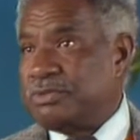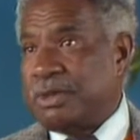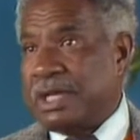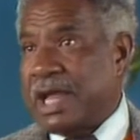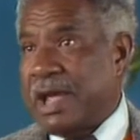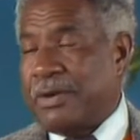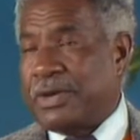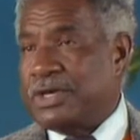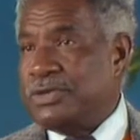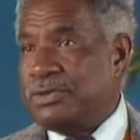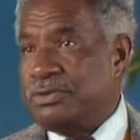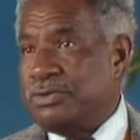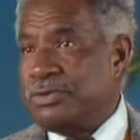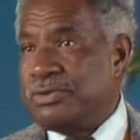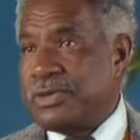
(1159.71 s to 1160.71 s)
But how can
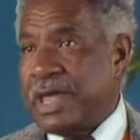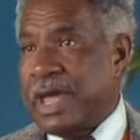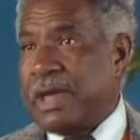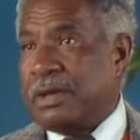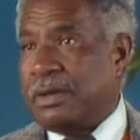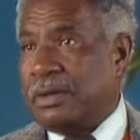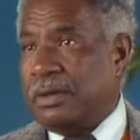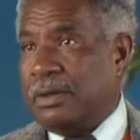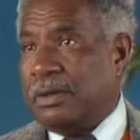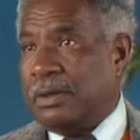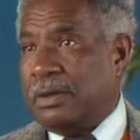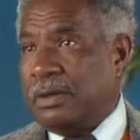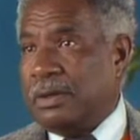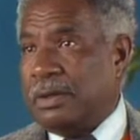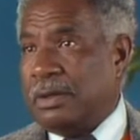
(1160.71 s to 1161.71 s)
you do that
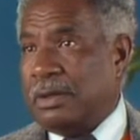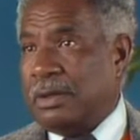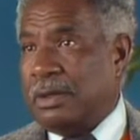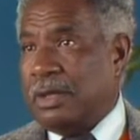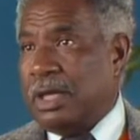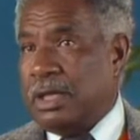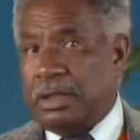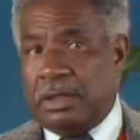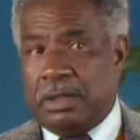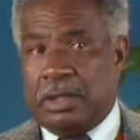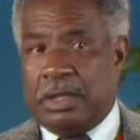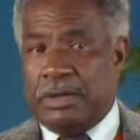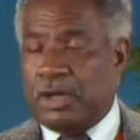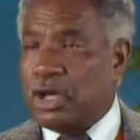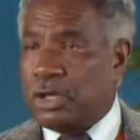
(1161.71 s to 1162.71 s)
in the,
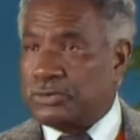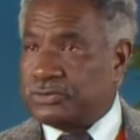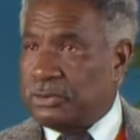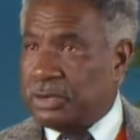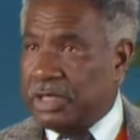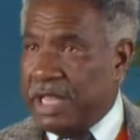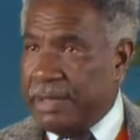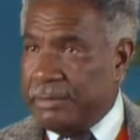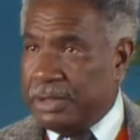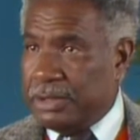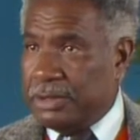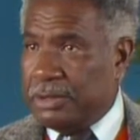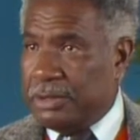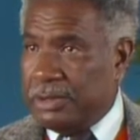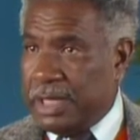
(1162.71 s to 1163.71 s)
in the cultural climate
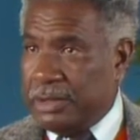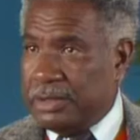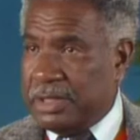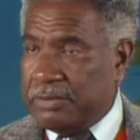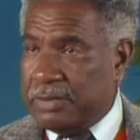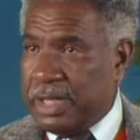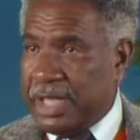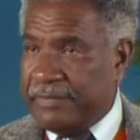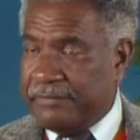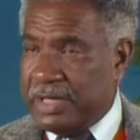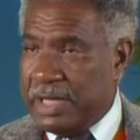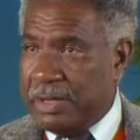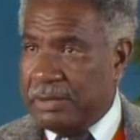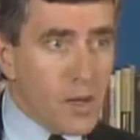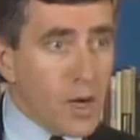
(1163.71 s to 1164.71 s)
that, that we have
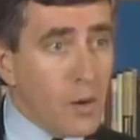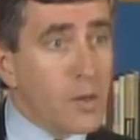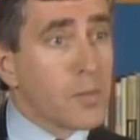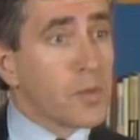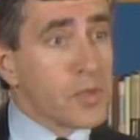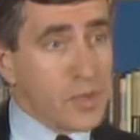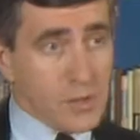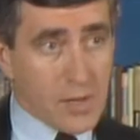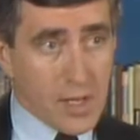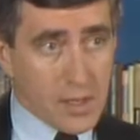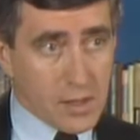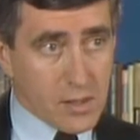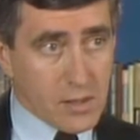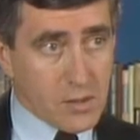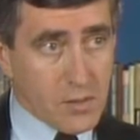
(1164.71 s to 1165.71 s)
now? I want to pursue
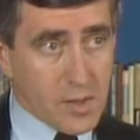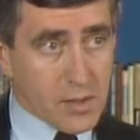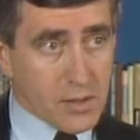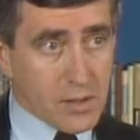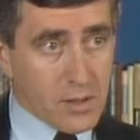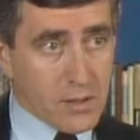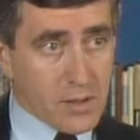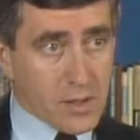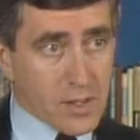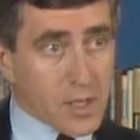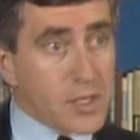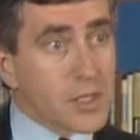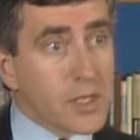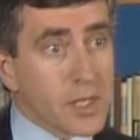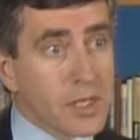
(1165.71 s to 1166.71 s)
that a little bit. There is
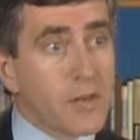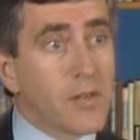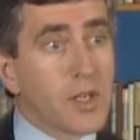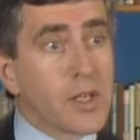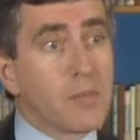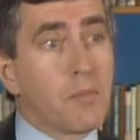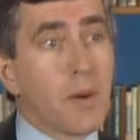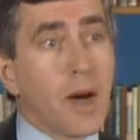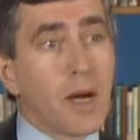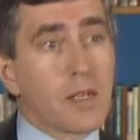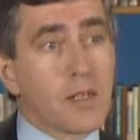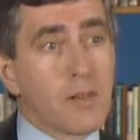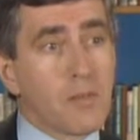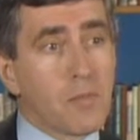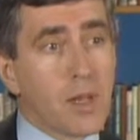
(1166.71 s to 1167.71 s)
a significant
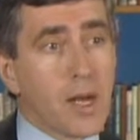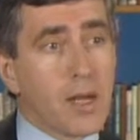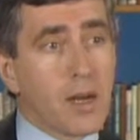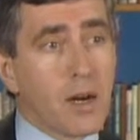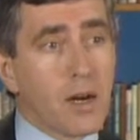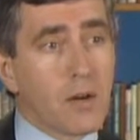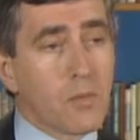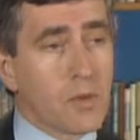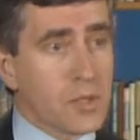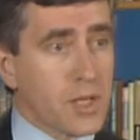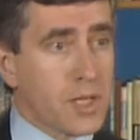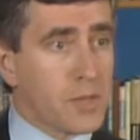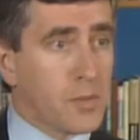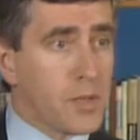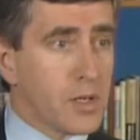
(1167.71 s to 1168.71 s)
body of black art which
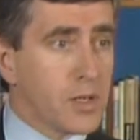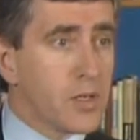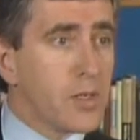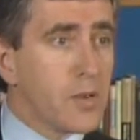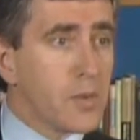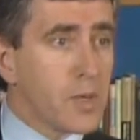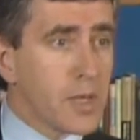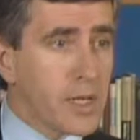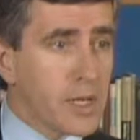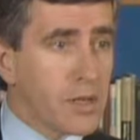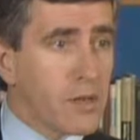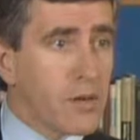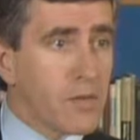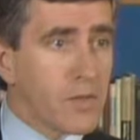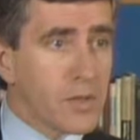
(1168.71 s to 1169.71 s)
has been
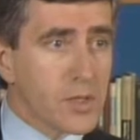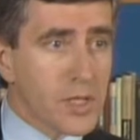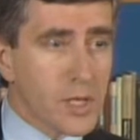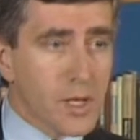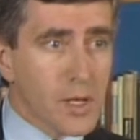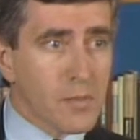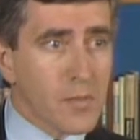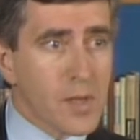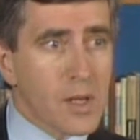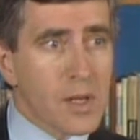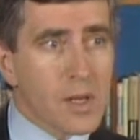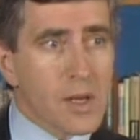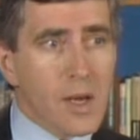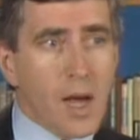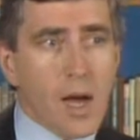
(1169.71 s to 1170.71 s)
accumulated over time.
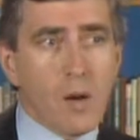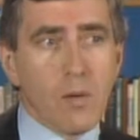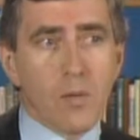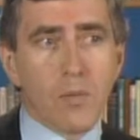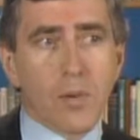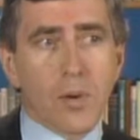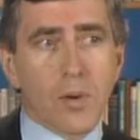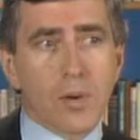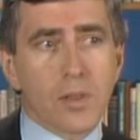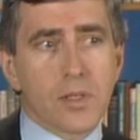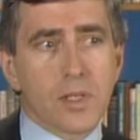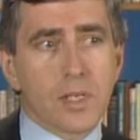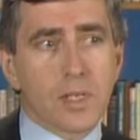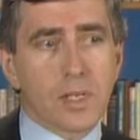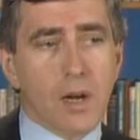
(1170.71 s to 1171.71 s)
How
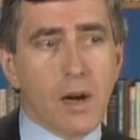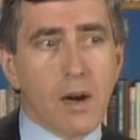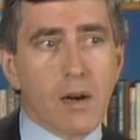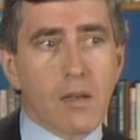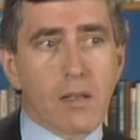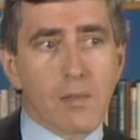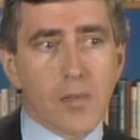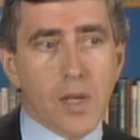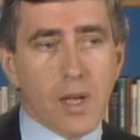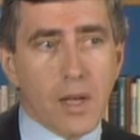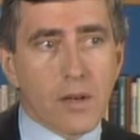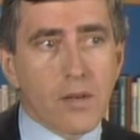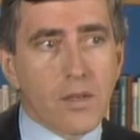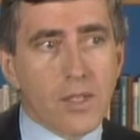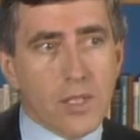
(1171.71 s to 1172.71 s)
important is Harlem, the
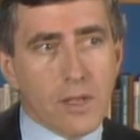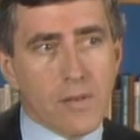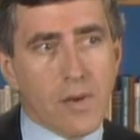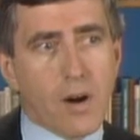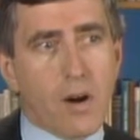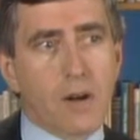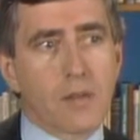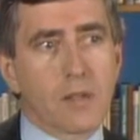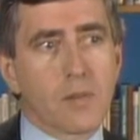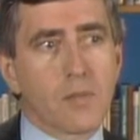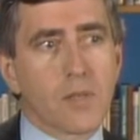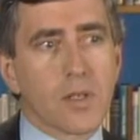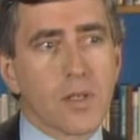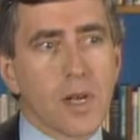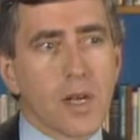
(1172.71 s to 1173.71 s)
energy of Harlem,
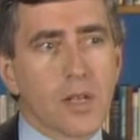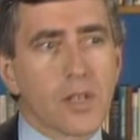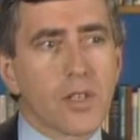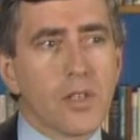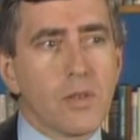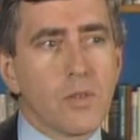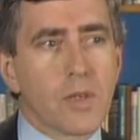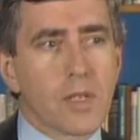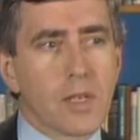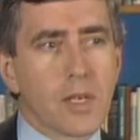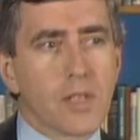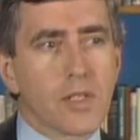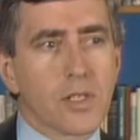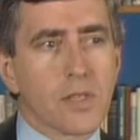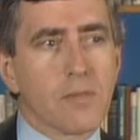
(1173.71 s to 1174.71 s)
to that
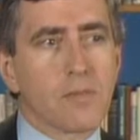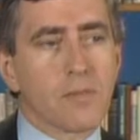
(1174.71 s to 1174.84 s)
accumulation?